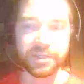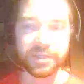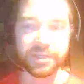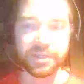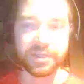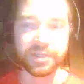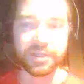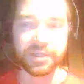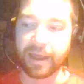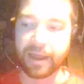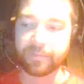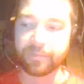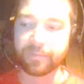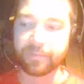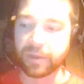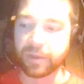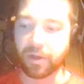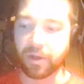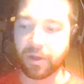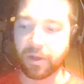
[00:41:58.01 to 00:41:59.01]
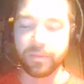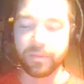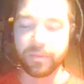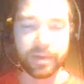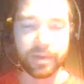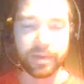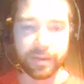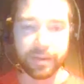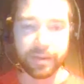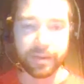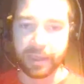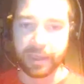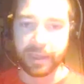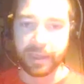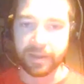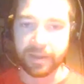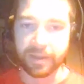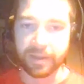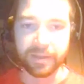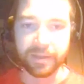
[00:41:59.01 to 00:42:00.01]
And
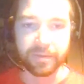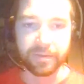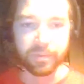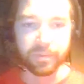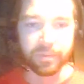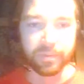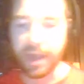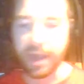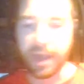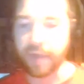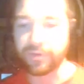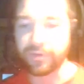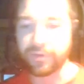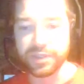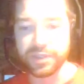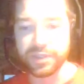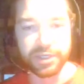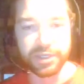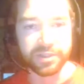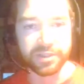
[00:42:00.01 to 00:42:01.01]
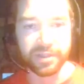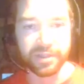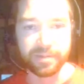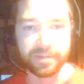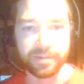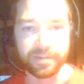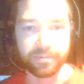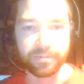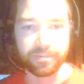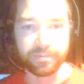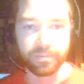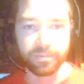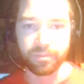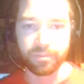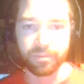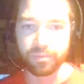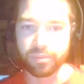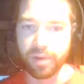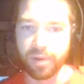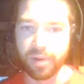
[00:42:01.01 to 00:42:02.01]
and the conversation that
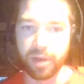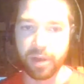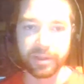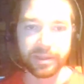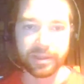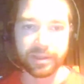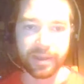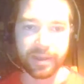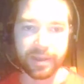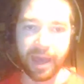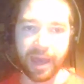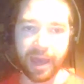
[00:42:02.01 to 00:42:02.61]
probably had with